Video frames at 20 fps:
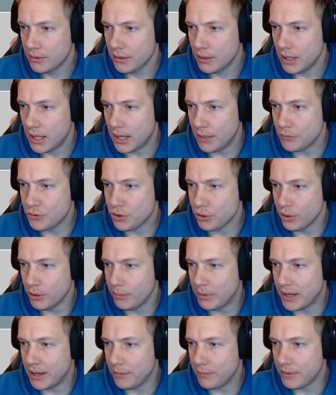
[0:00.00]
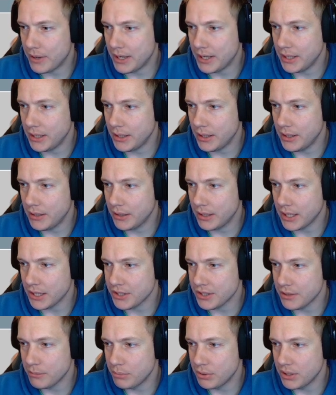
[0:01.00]
I'm sure, but I'm running in a
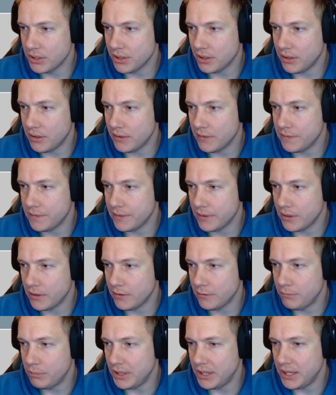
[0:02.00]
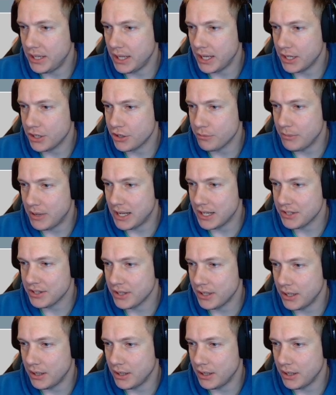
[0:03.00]
custom build of Bleeding Edge Master.